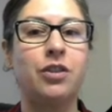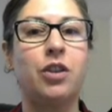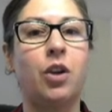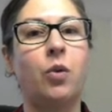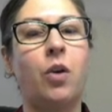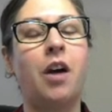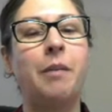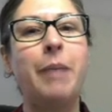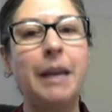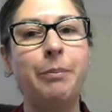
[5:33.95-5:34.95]
So on
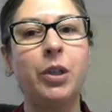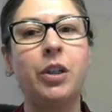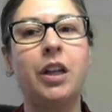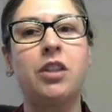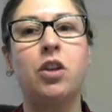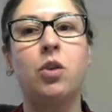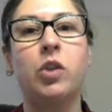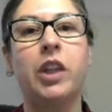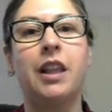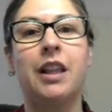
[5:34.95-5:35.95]
paper, it's
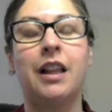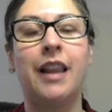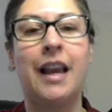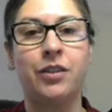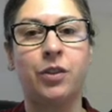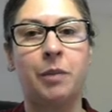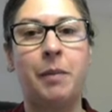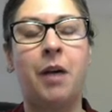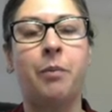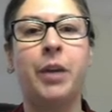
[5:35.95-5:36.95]
usually the lesser
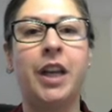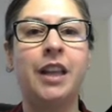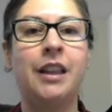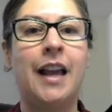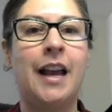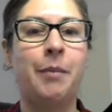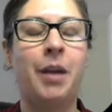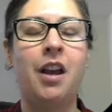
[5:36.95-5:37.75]
amount, but in lab,